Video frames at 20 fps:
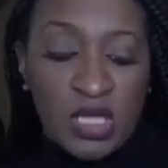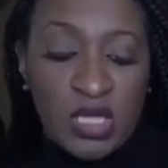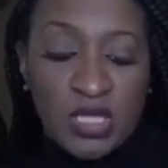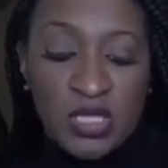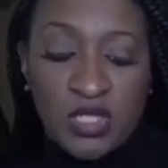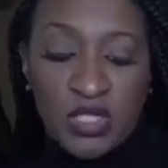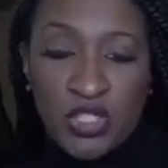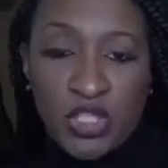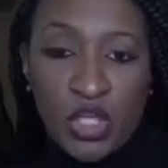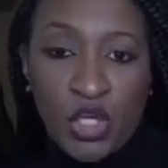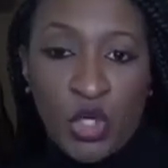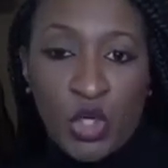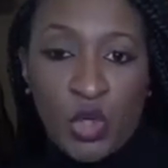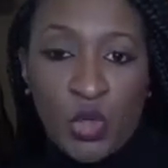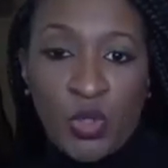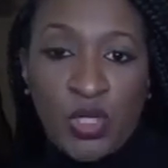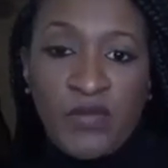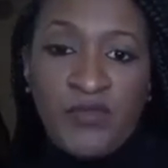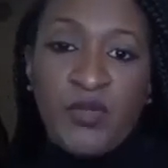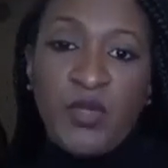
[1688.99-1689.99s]

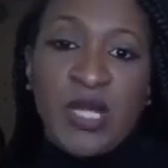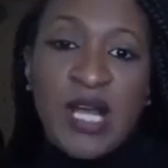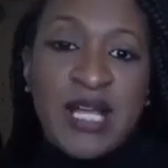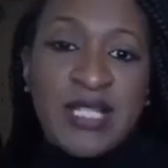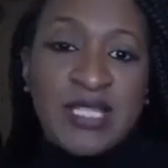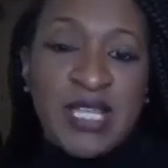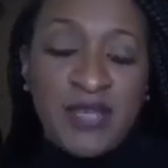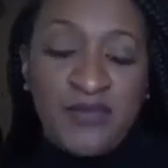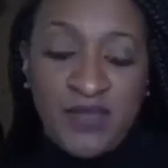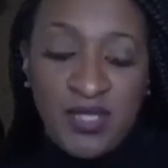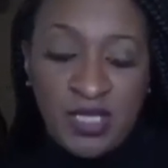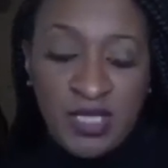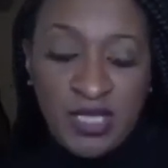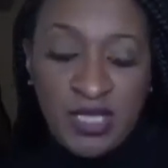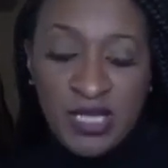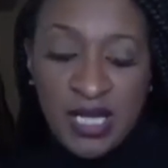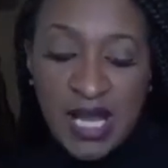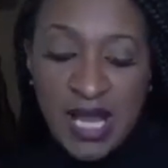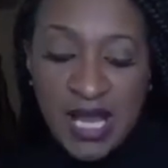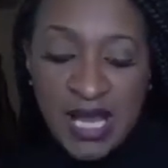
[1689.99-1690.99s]
So if you guys have any
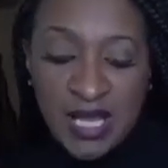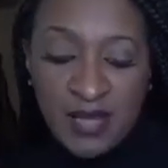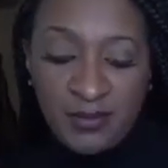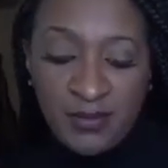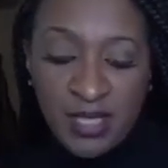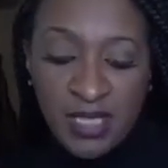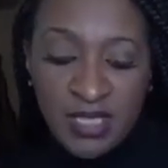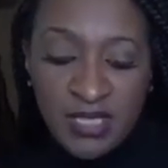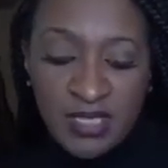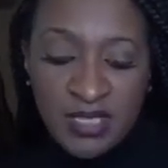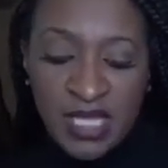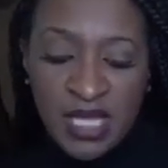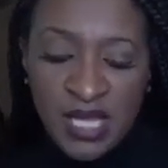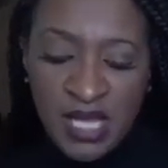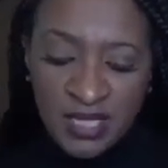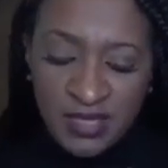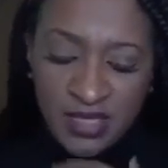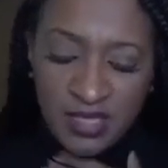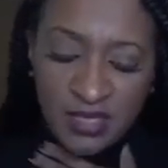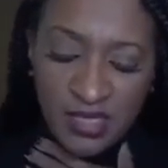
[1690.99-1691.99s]
comments,
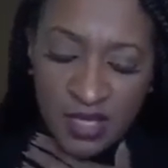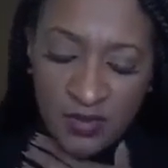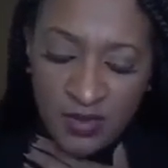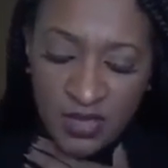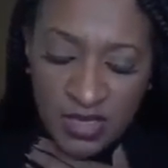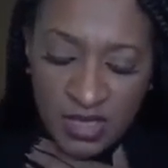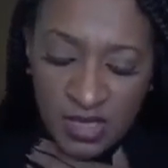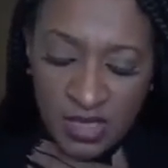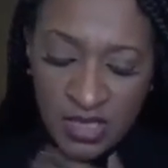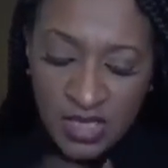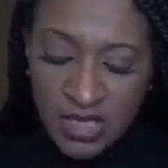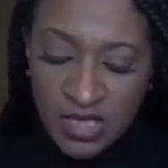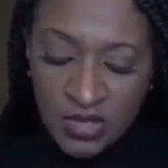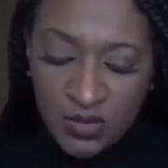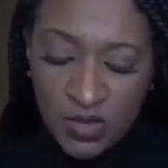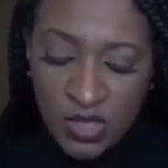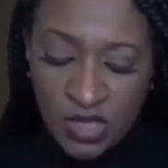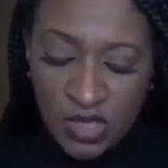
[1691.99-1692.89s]
I think that was the last